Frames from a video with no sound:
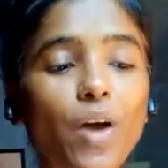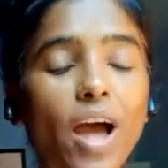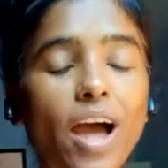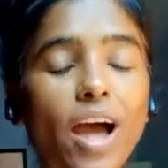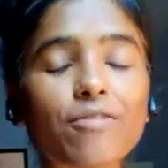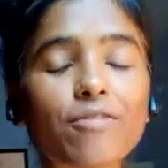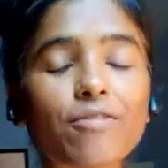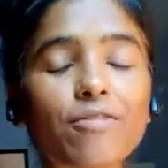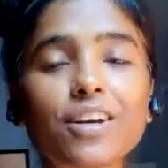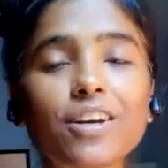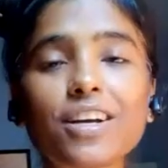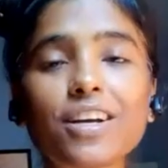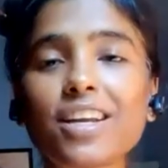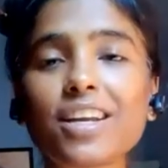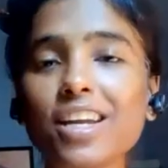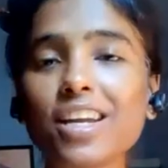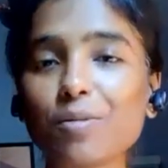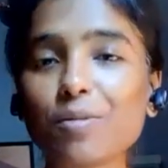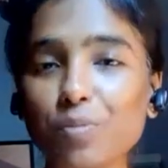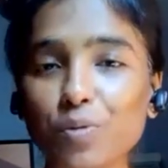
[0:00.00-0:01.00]
have the
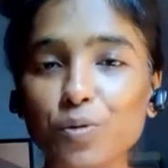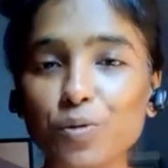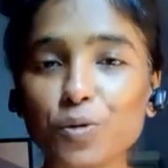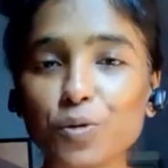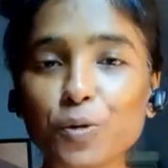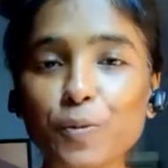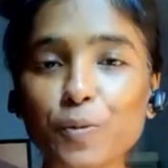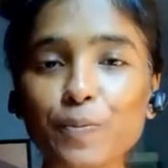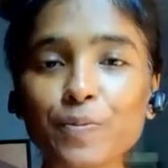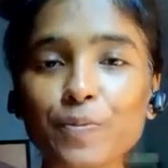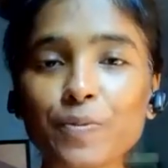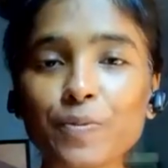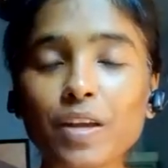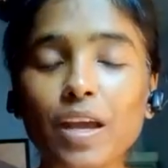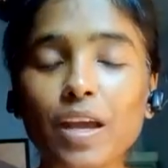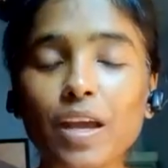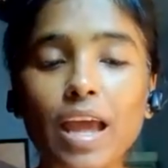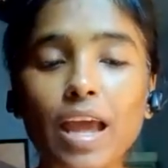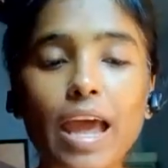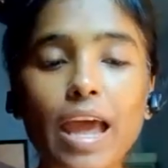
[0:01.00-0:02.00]
green poo.
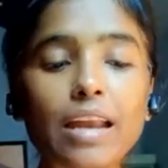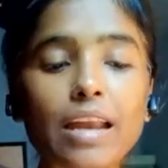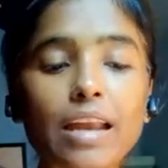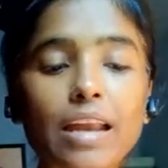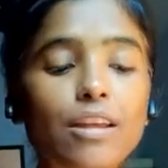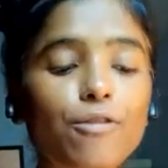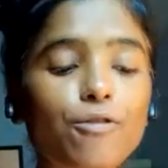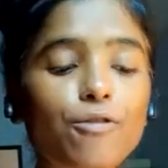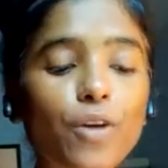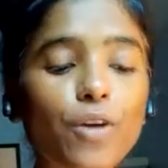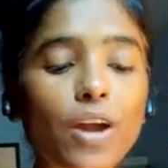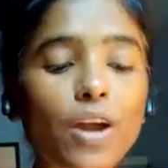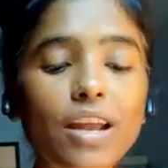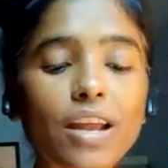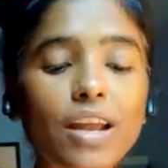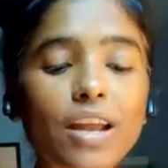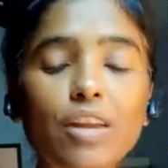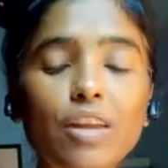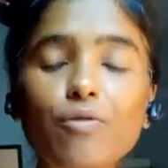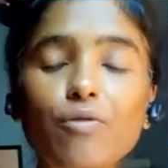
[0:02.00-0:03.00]
And if you get
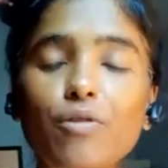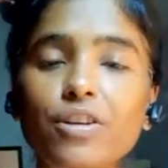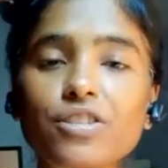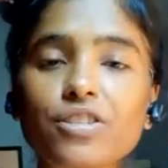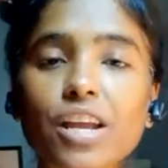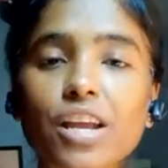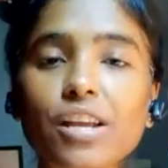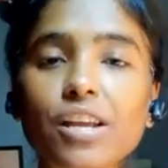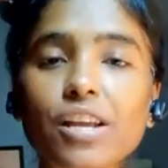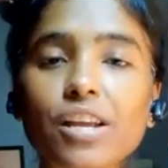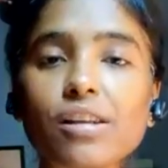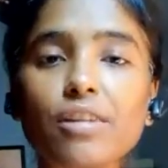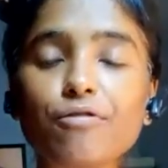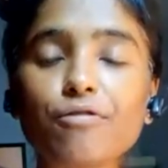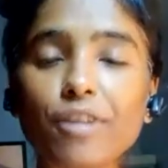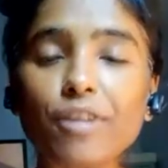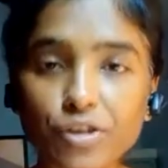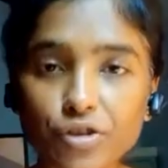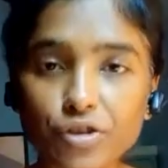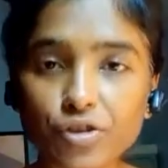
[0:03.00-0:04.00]
any vaginal
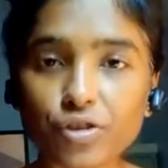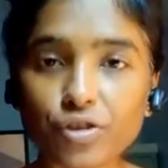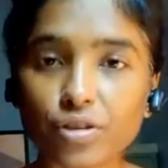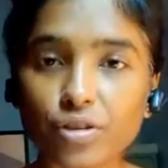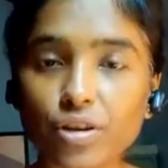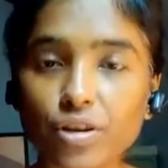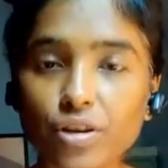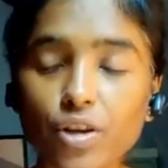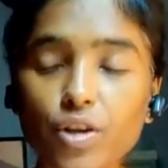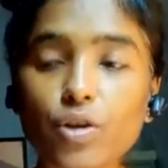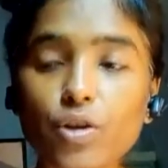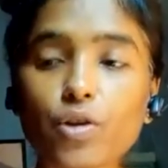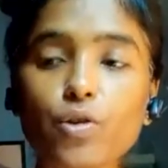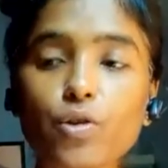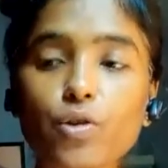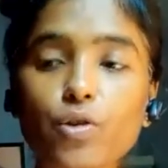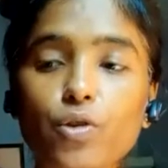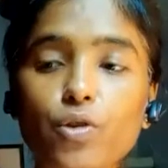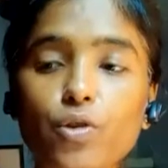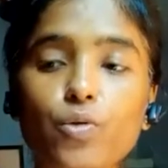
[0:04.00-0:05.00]
infection, your
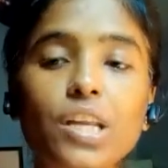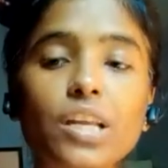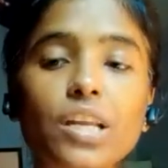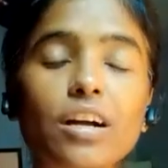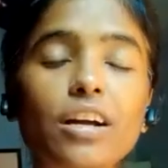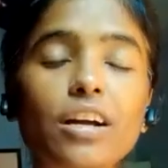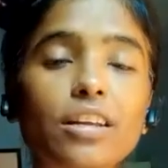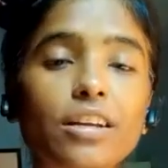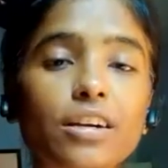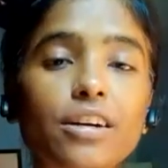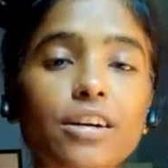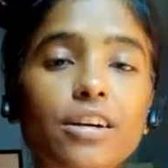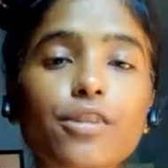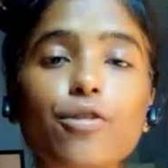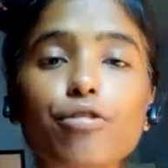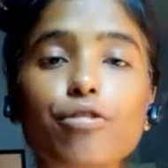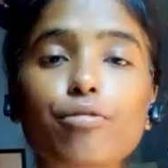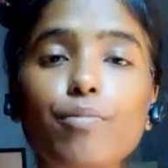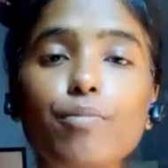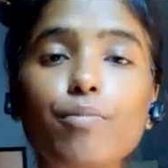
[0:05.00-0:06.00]
urine color,
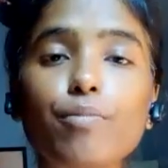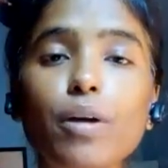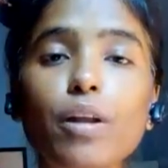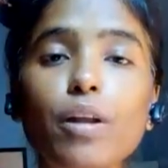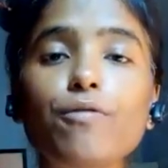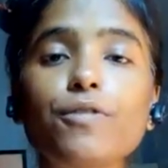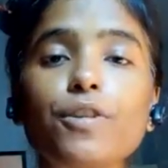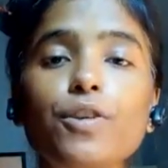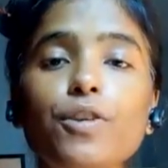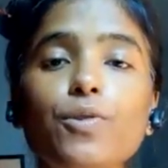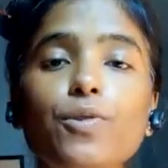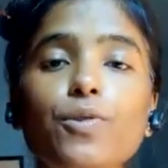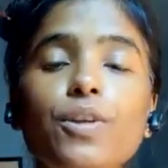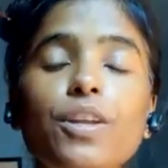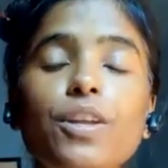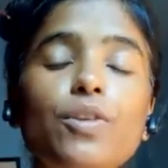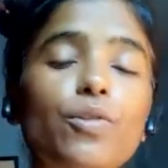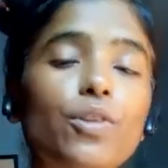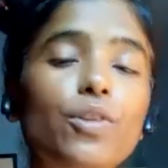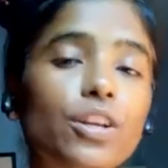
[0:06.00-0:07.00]
your smell of the
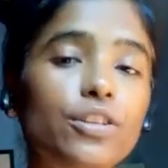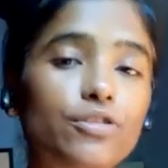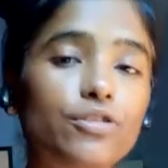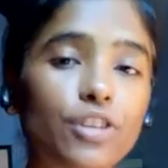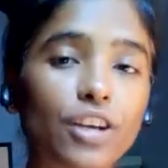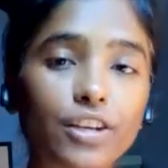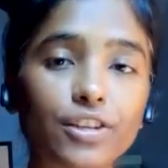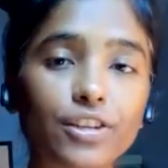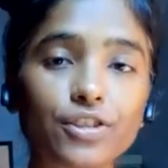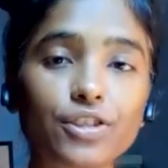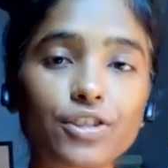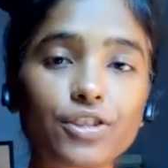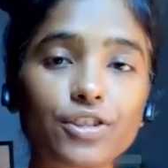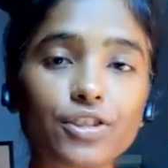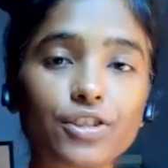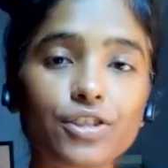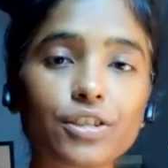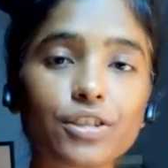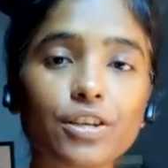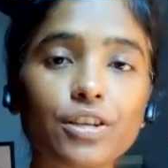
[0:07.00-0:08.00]
urine gonna change,
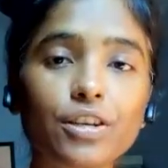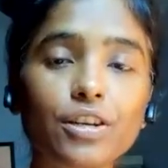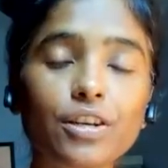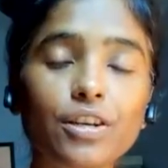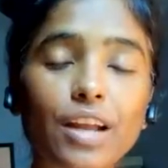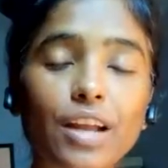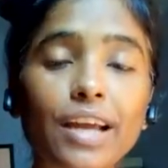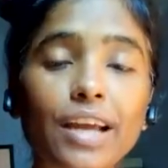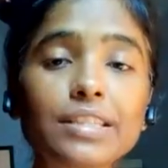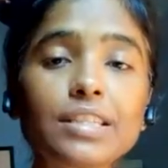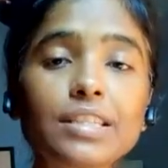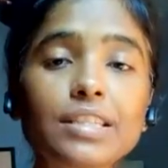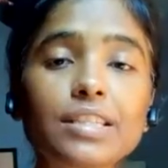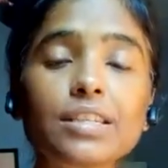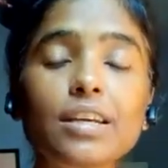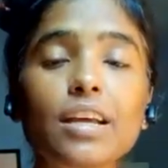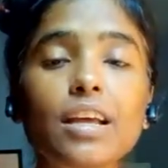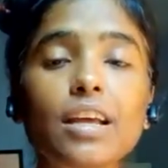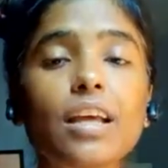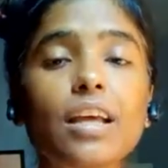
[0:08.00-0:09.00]
right?
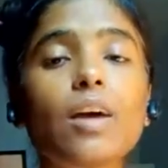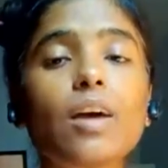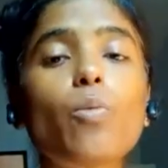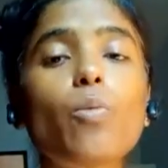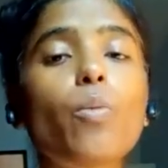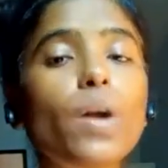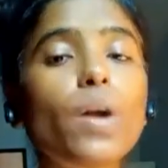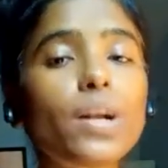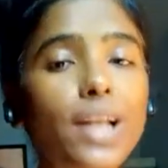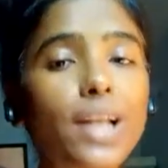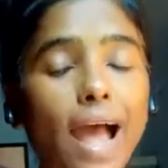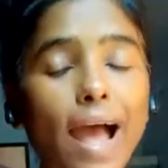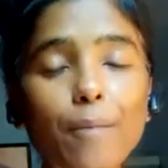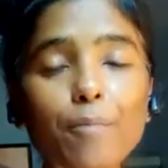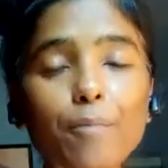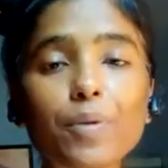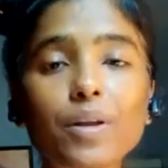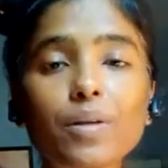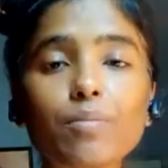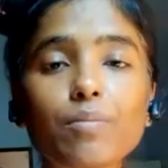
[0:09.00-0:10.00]
What
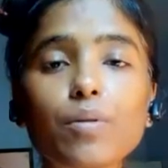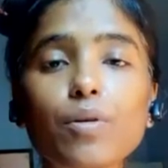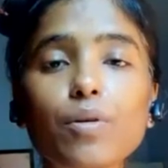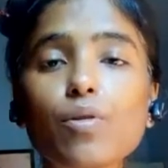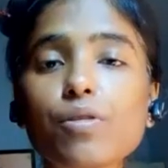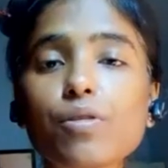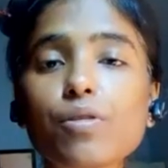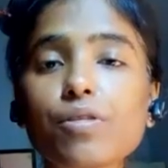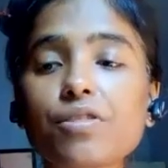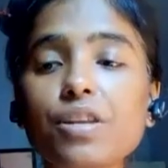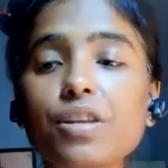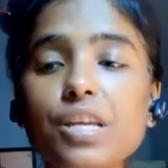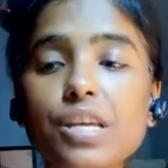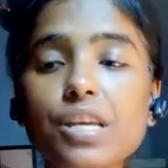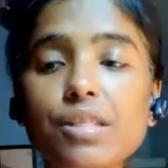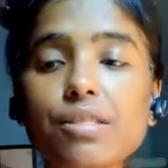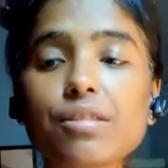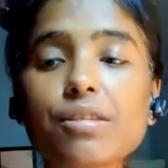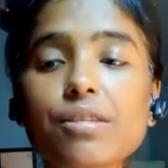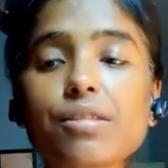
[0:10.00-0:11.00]
happened? Because
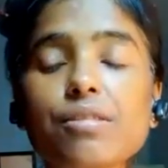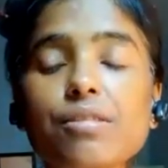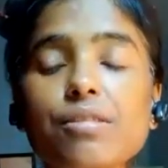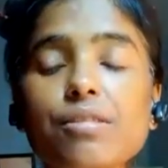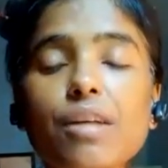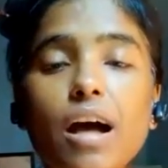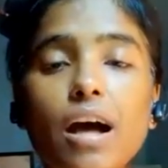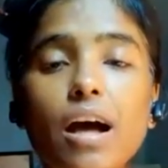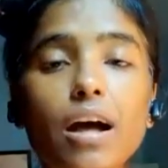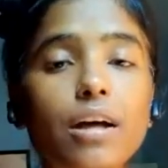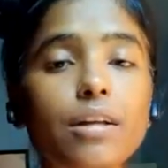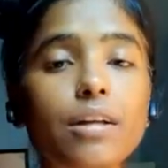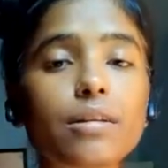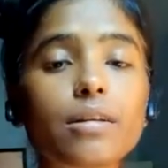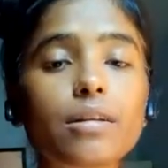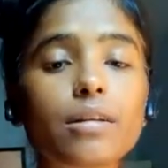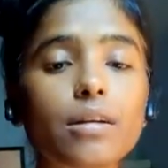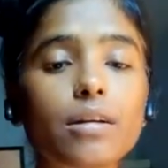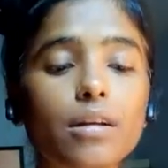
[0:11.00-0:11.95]
diseases are,